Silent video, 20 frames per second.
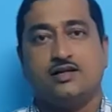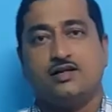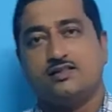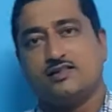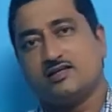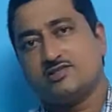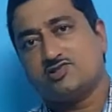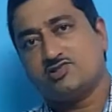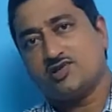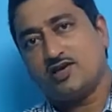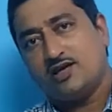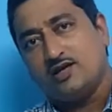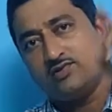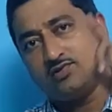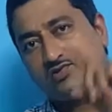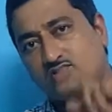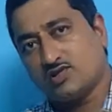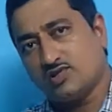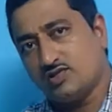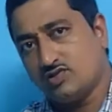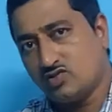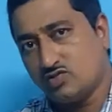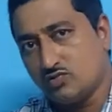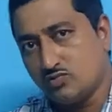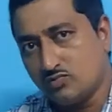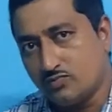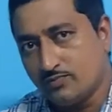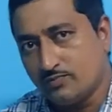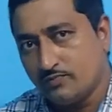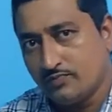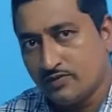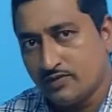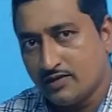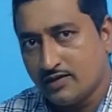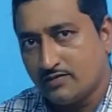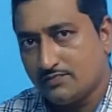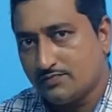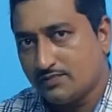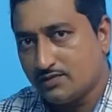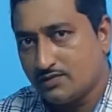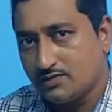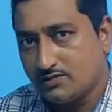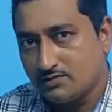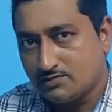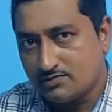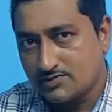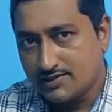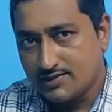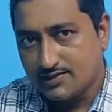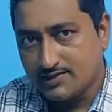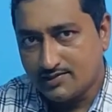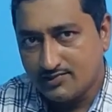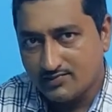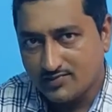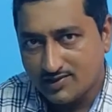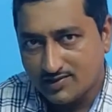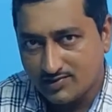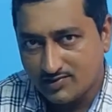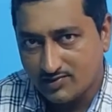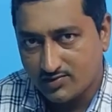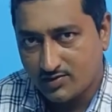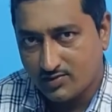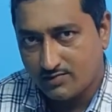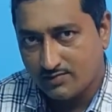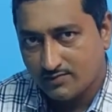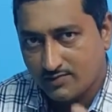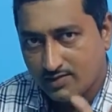That changes into, if the sentence is